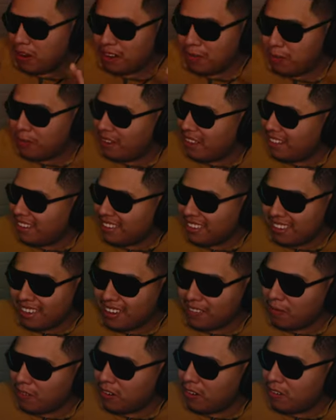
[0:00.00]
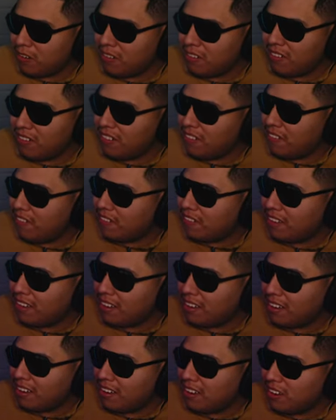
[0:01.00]
to play today, bro.
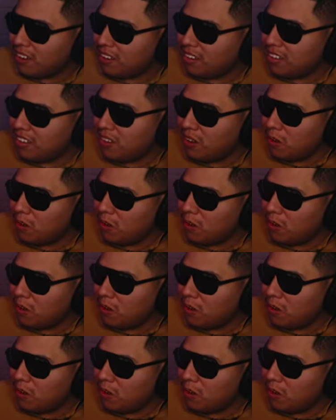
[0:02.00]
There's no